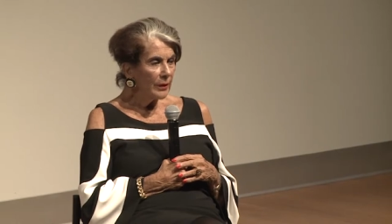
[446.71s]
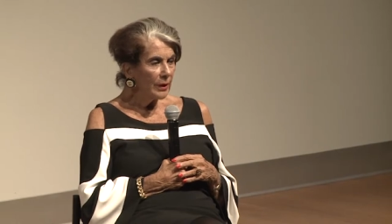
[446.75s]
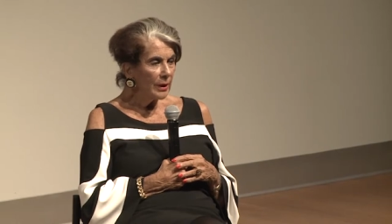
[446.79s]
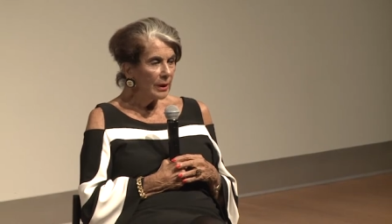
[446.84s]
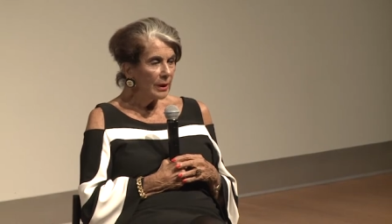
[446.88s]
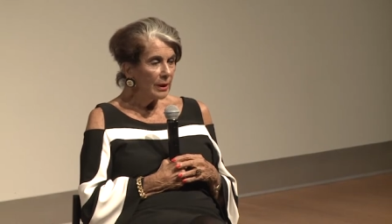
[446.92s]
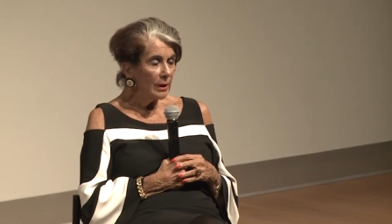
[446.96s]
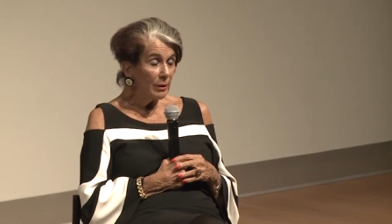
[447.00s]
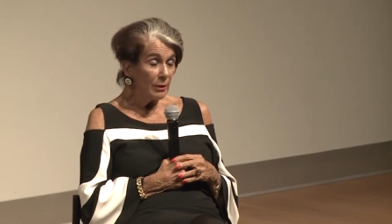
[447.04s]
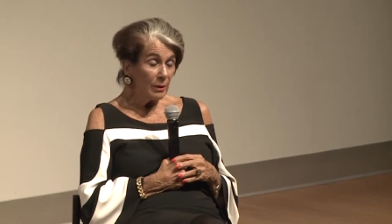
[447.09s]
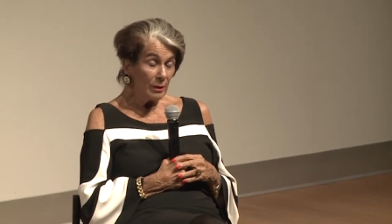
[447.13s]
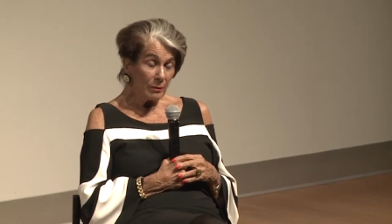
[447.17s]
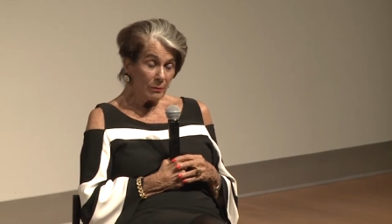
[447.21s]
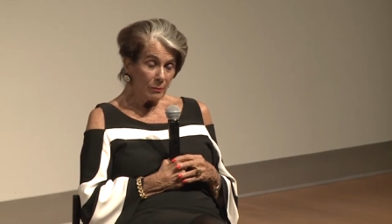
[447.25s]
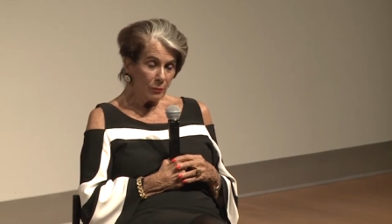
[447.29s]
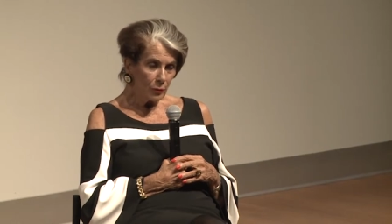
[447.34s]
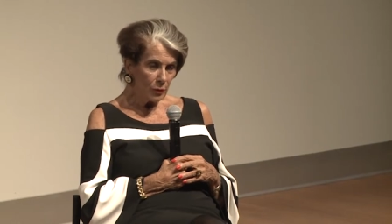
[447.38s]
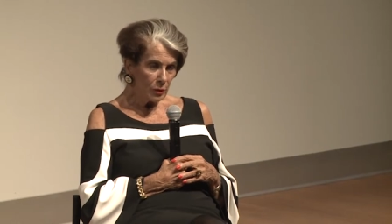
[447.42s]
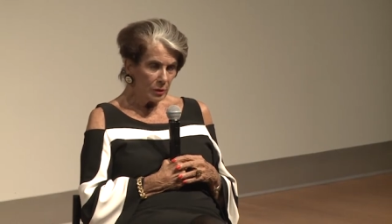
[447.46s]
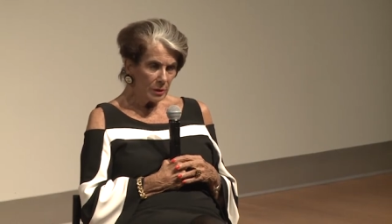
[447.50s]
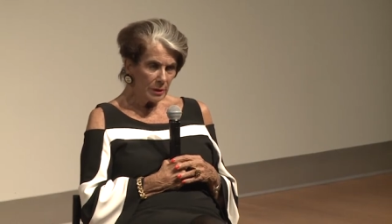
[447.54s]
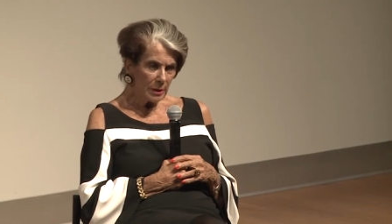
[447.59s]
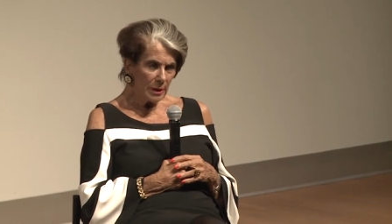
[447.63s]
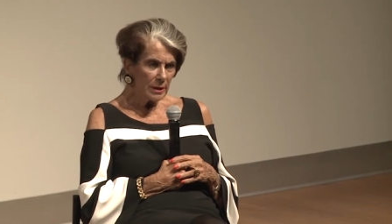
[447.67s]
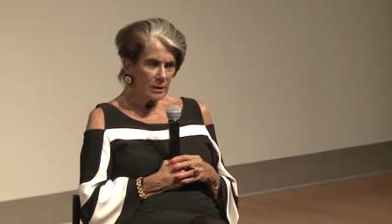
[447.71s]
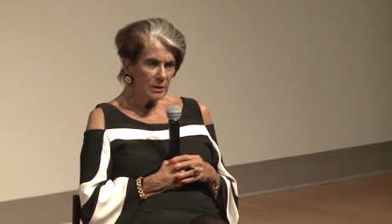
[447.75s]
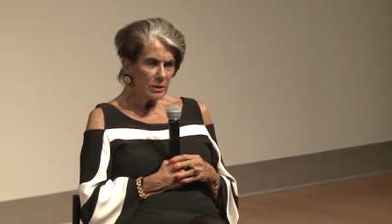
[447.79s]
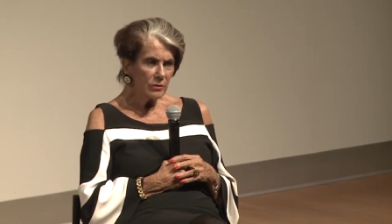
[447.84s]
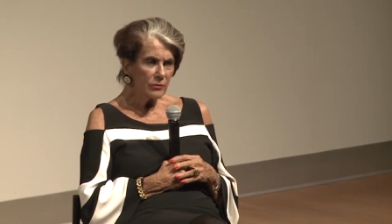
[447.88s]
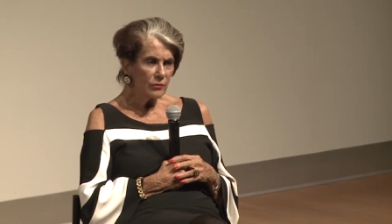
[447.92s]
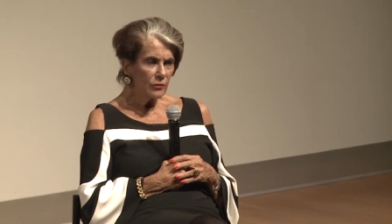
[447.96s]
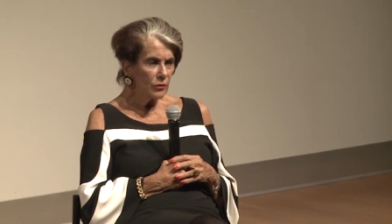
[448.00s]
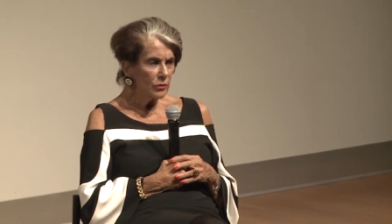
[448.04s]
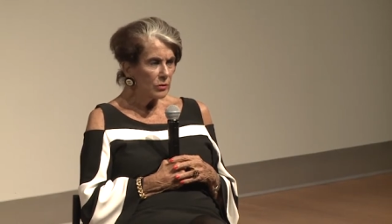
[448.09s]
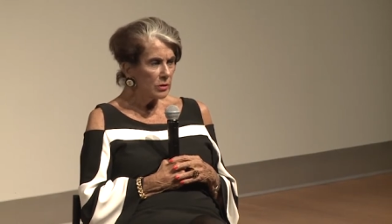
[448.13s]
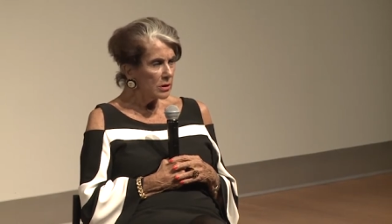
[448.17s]
he would test
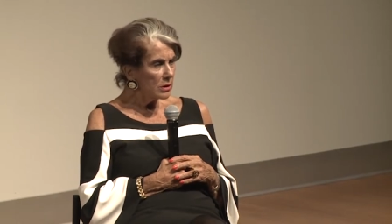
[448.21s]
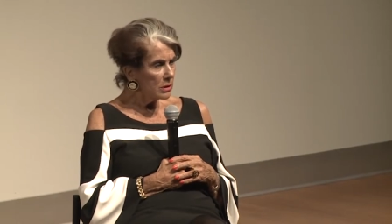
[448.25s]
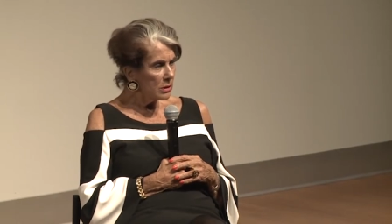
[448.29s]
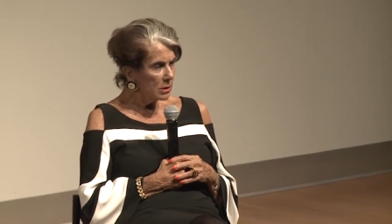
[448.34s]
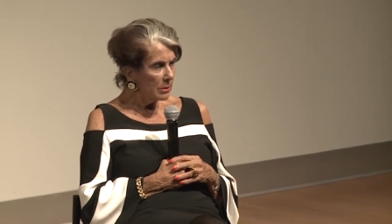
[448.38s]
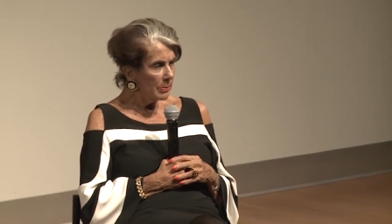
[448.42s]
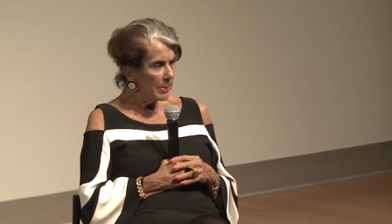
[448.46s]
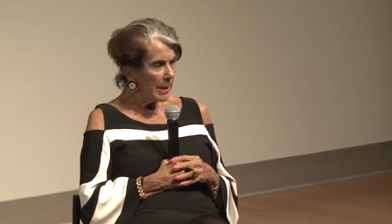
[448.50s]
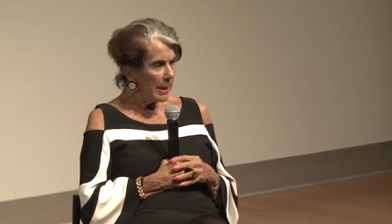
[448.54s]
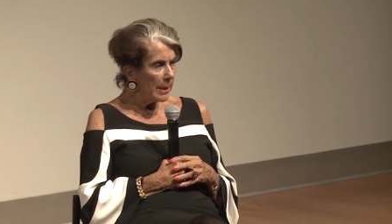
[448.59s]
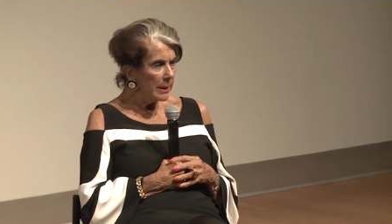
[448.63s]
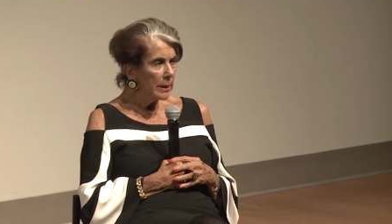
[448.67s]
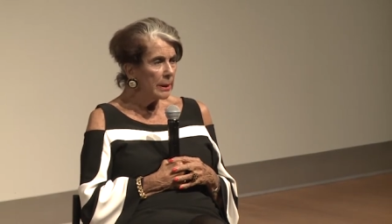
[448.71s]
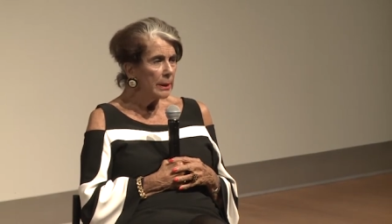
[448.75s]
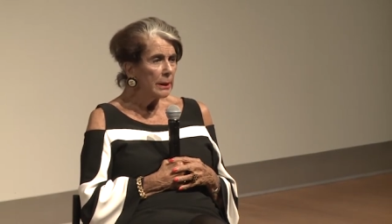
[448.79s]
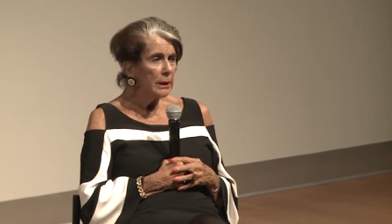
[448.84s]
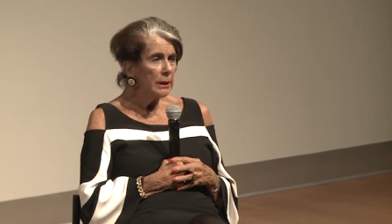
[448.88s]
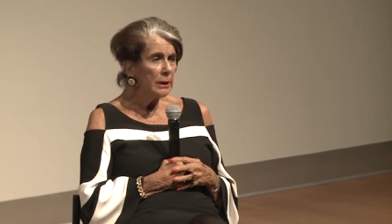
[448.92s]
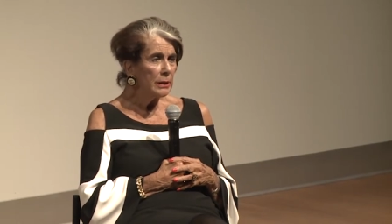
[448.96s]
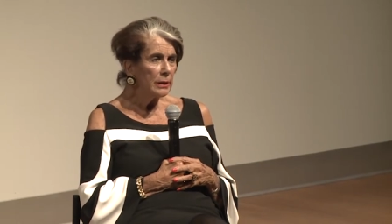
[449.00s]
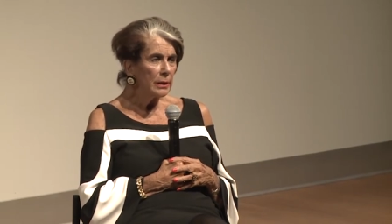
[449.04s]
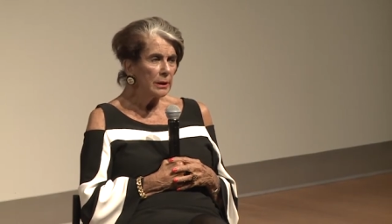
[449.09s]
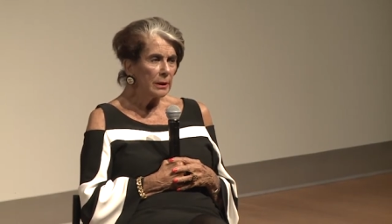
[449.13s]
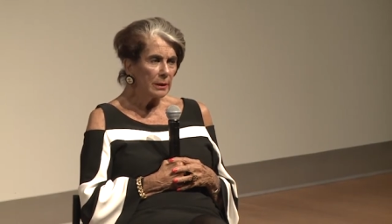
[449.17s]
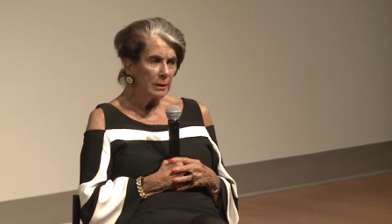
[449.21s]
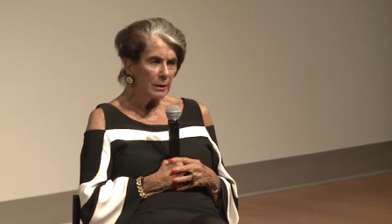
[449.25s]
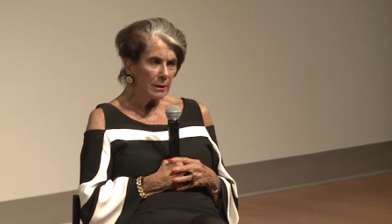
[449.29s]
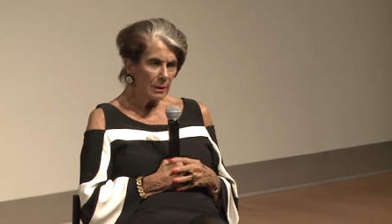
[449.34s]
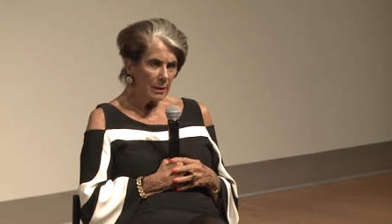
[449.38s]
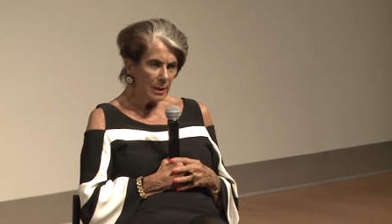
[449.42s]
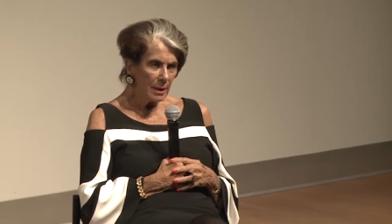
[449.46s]
for just about anything,